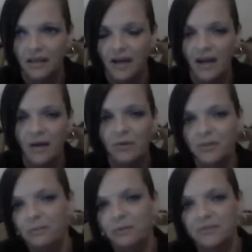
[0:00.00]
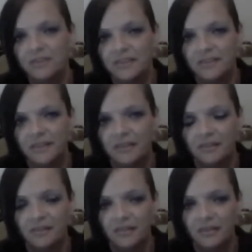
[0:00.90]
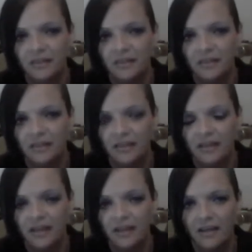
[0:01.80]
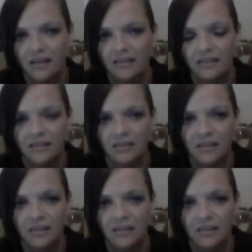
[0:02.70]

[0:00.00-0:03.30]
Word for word: how are you supposed to sit there and